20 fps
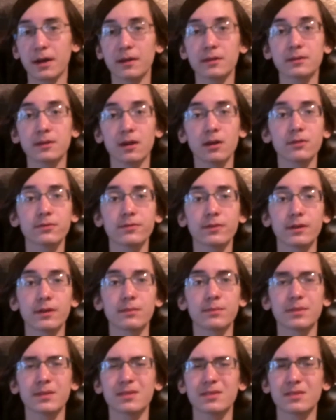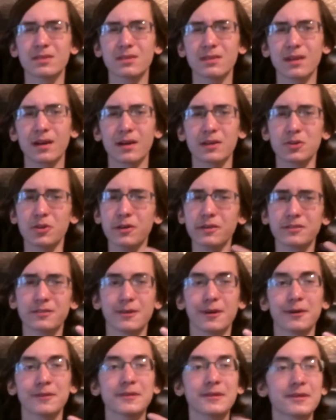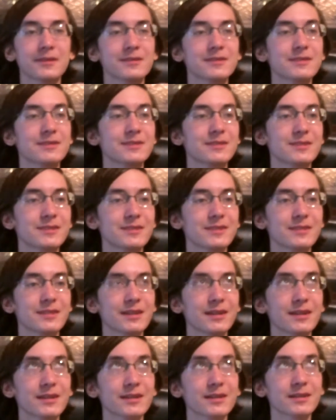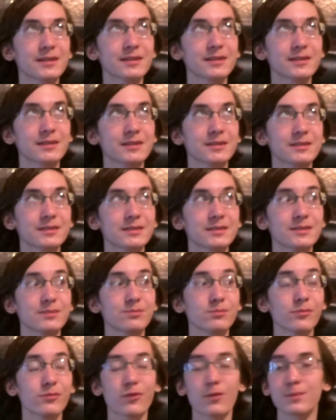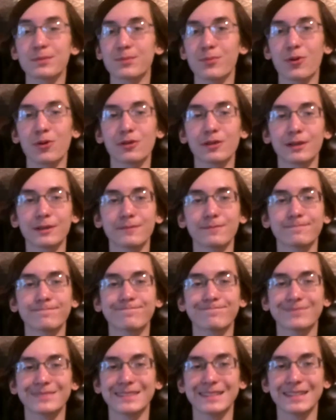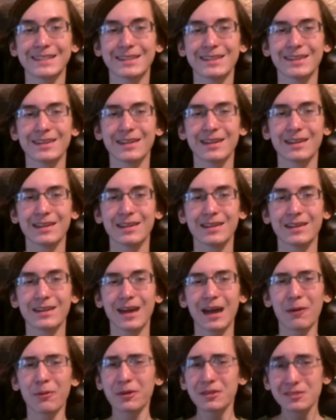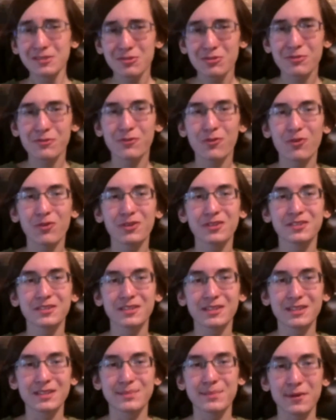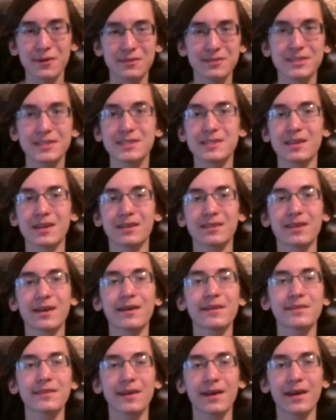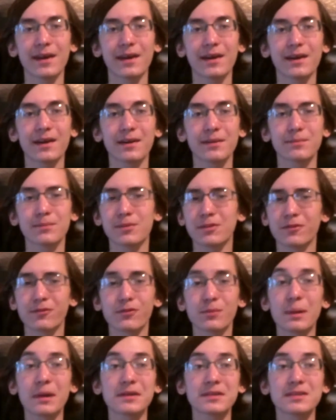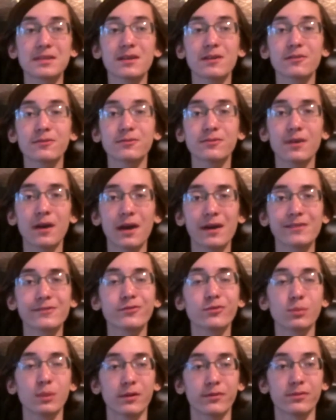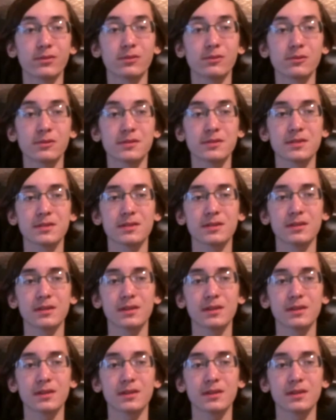unconfident, but I trekked on and, performed poorly. I want to avoid experiences like that, both for myself and for my viewers.